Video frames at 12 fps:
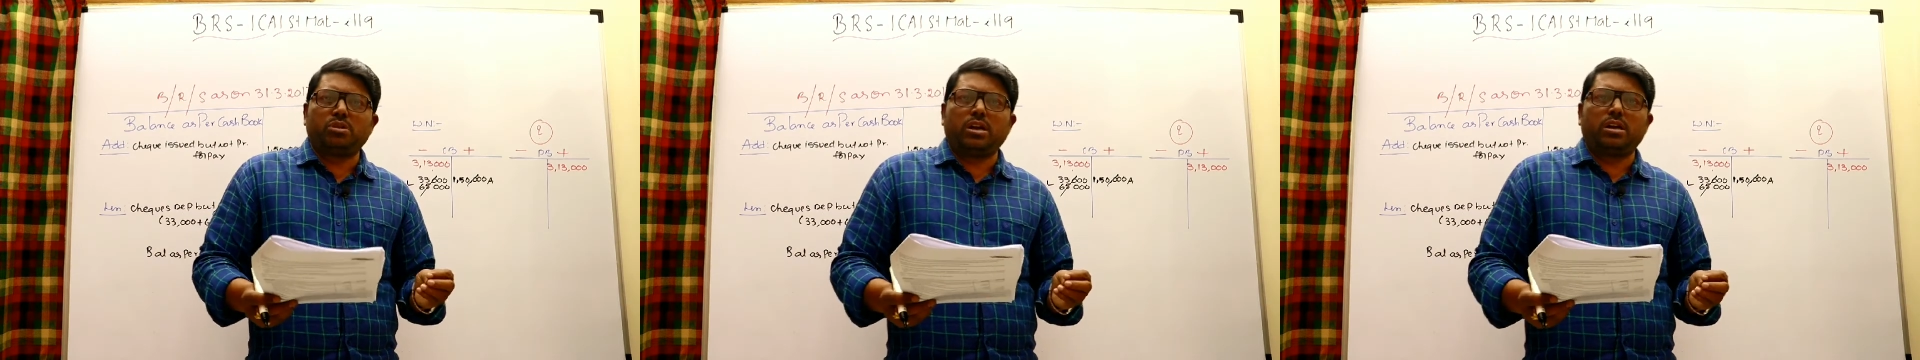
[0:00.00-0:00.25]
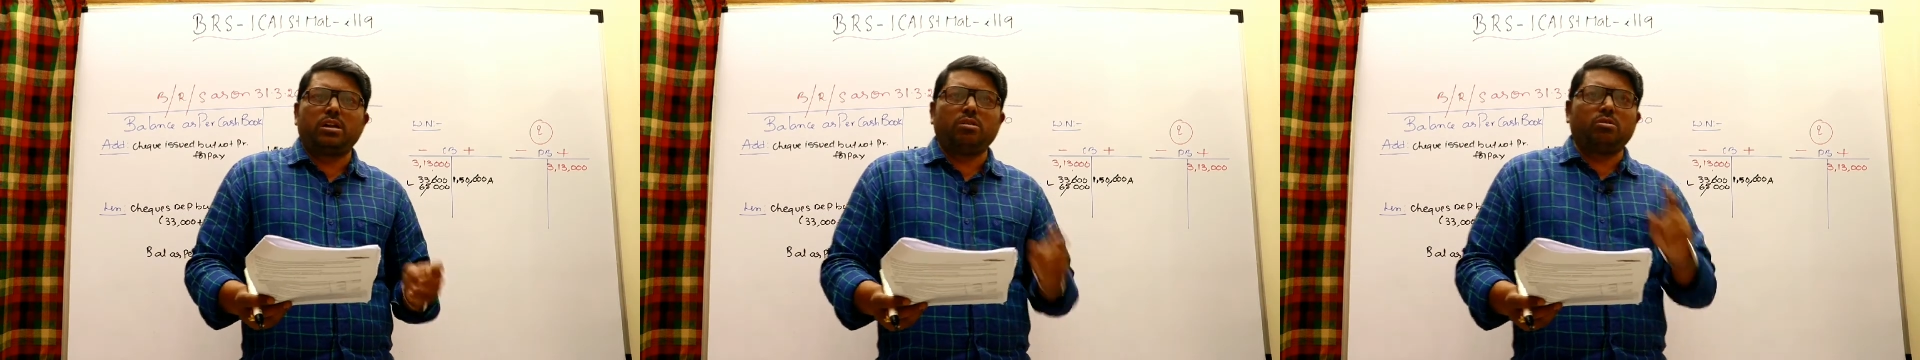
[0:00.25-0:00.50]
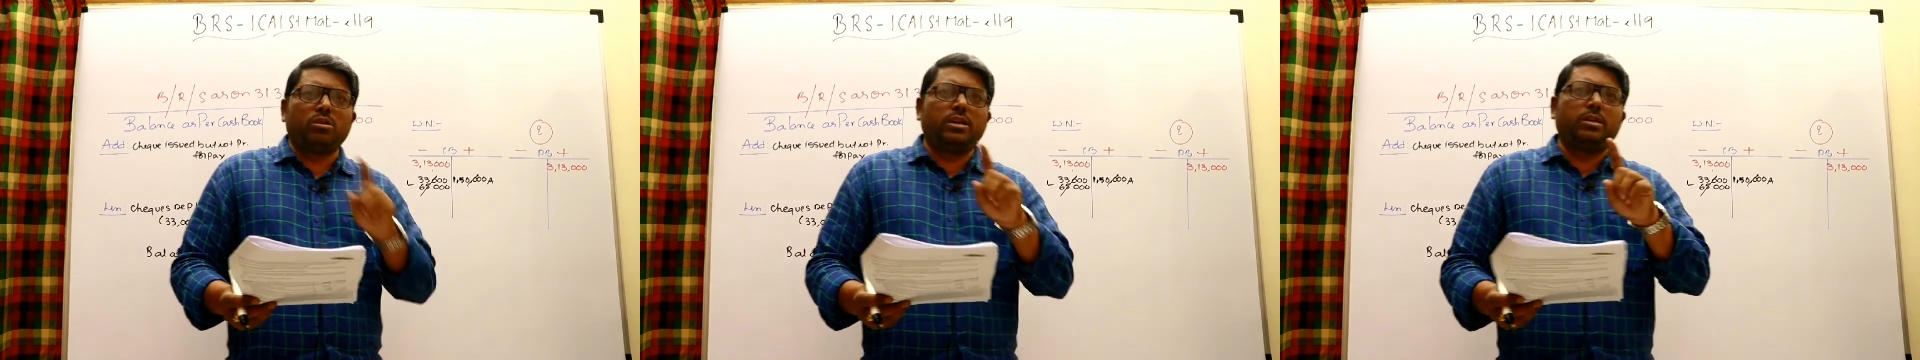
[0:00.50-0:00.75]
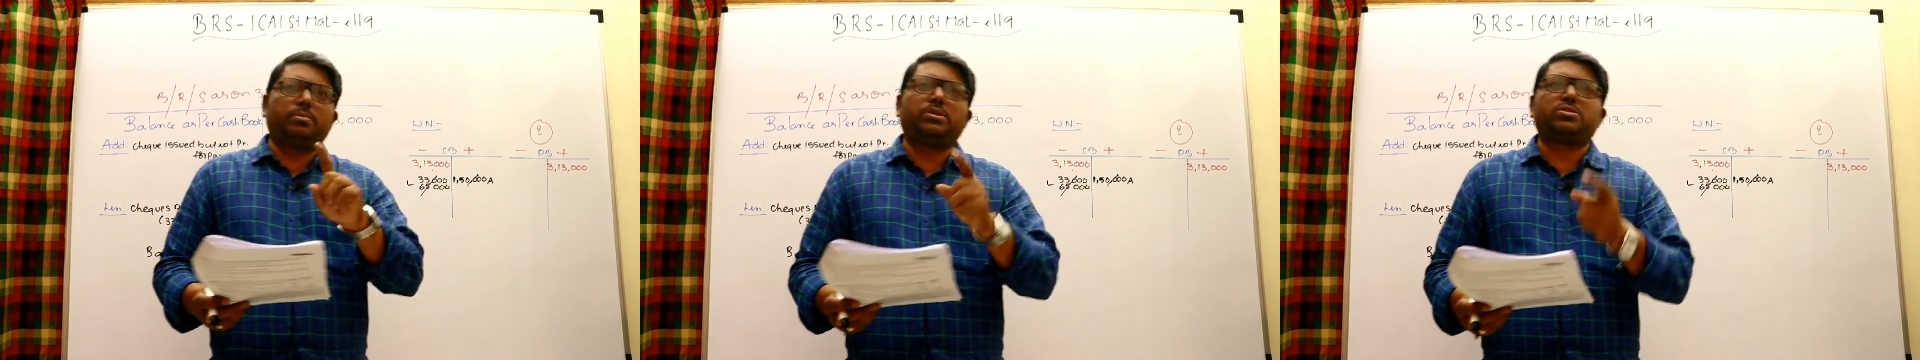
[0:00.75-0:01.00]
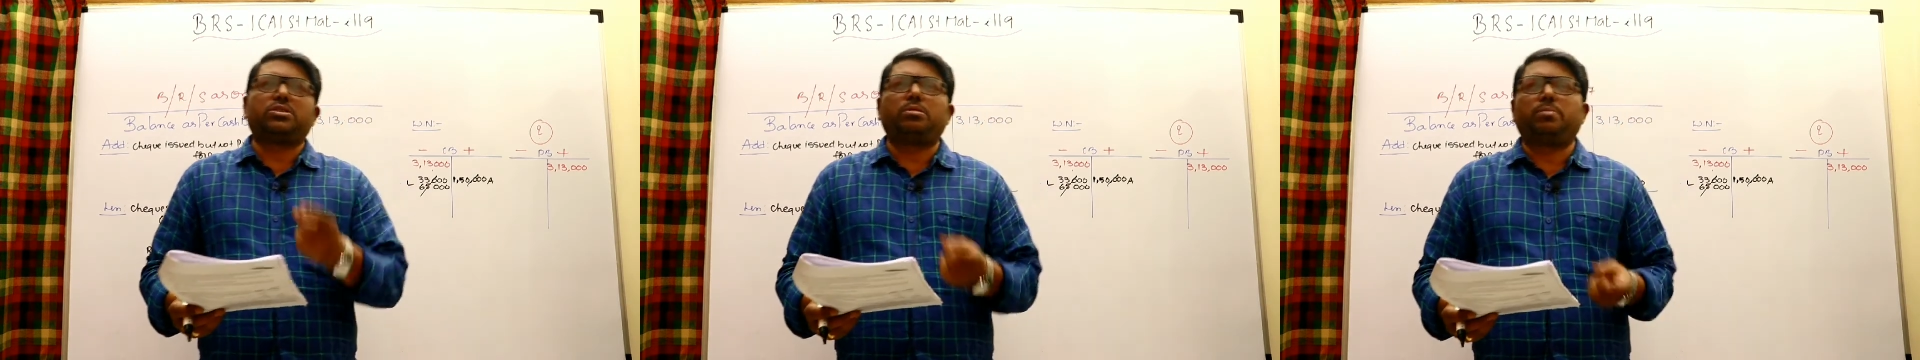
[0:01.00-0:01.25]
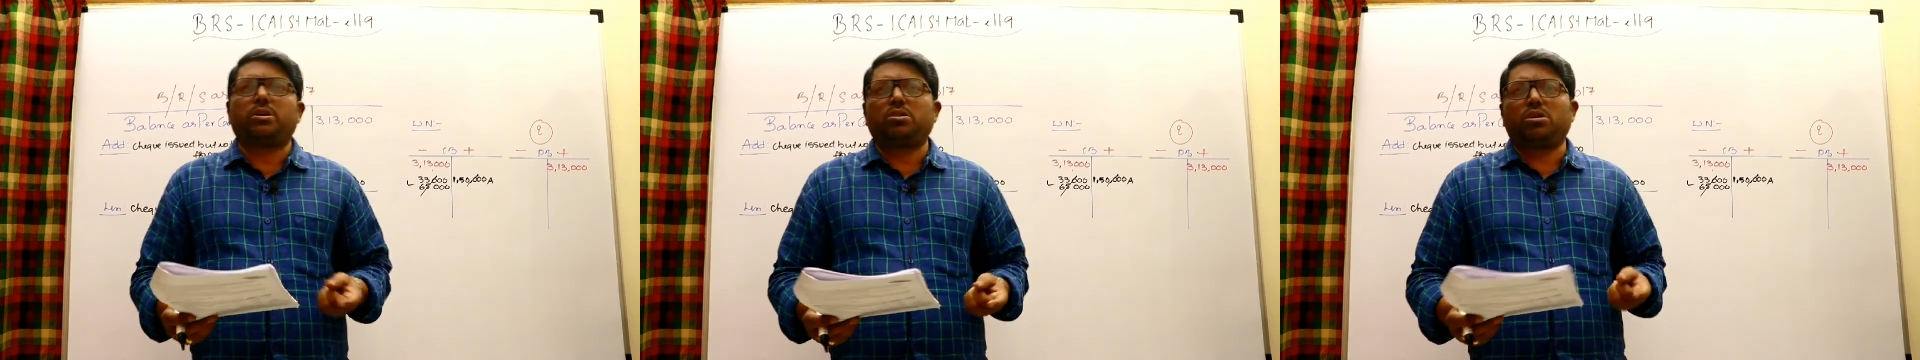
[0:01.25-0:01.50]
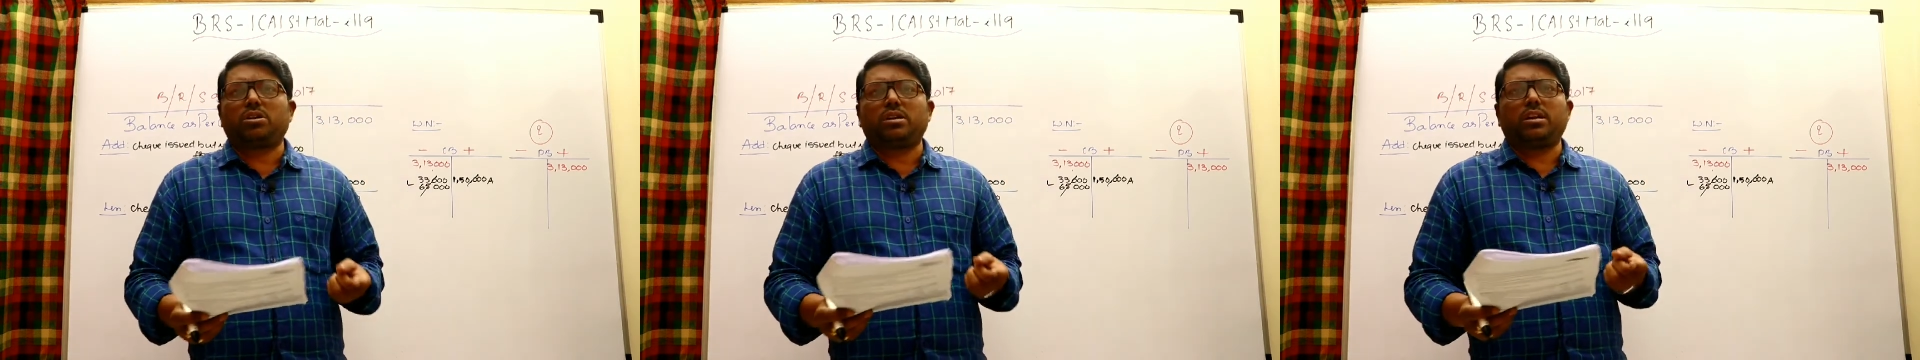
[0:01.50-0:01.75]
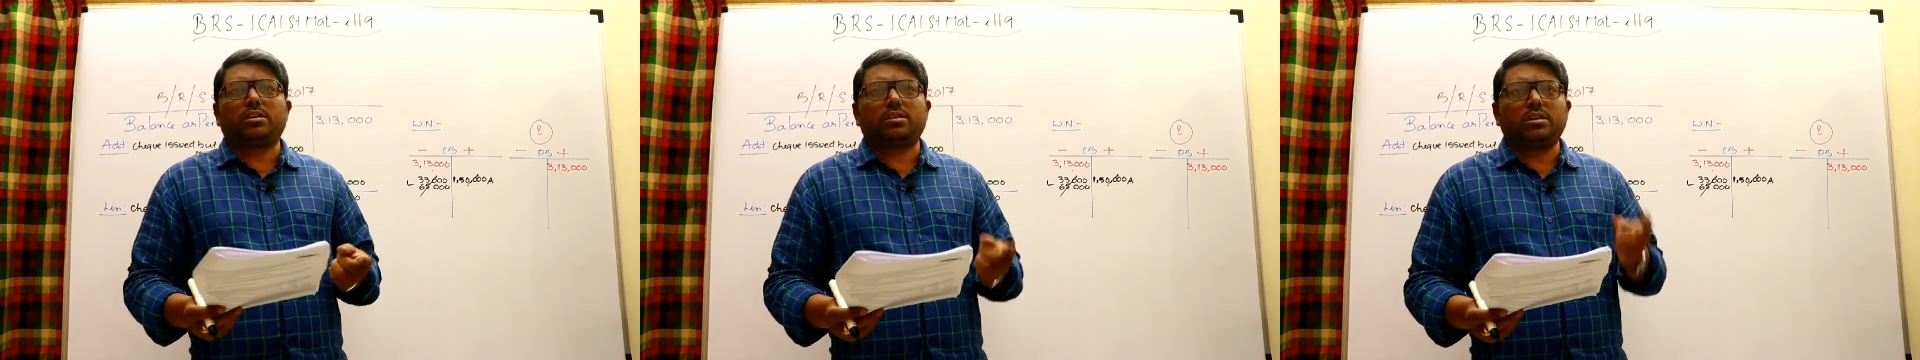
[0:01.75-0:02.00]
only deposited but not
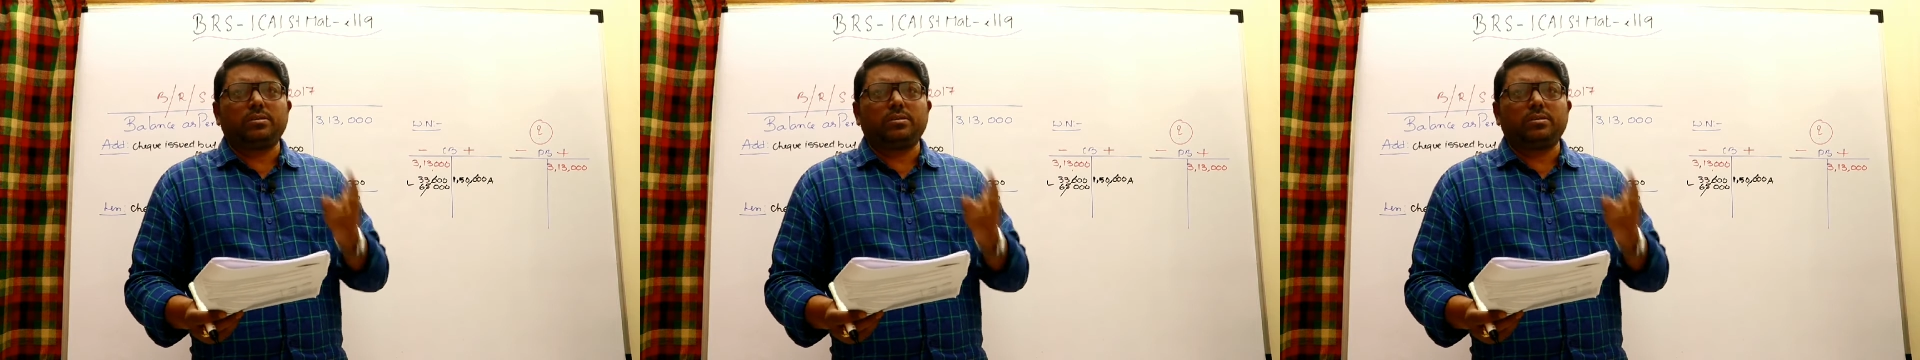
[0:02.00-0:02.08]
collected